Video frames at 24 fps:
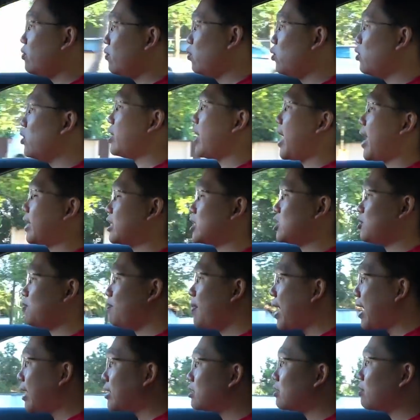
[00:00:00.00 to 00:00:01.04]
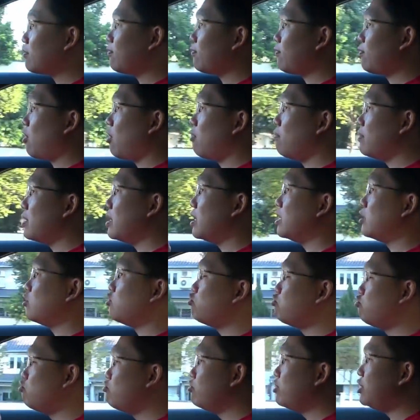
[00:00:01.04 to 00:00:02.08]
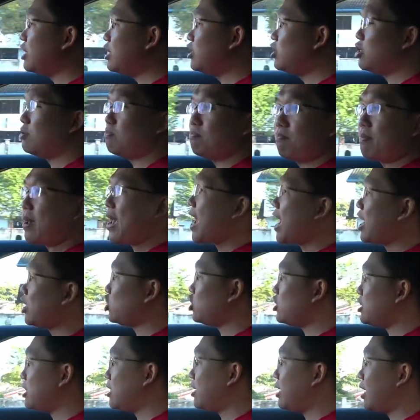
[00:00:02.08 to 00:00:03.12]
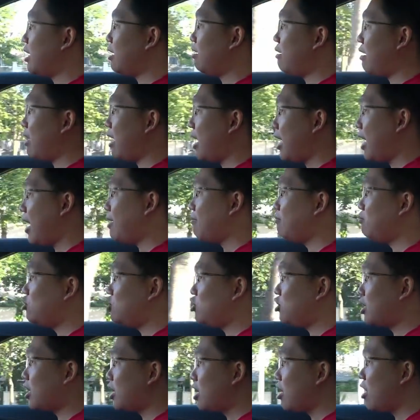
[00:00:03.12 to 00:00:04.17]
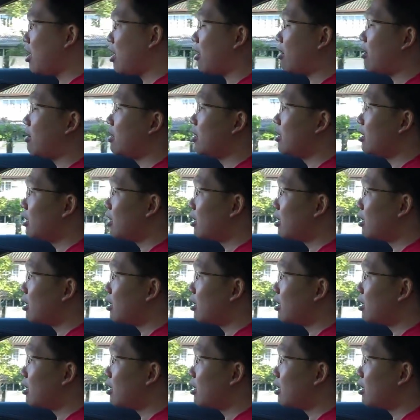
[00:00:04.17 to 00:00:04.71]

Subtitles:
would expect from a 2-digit badge AMG car.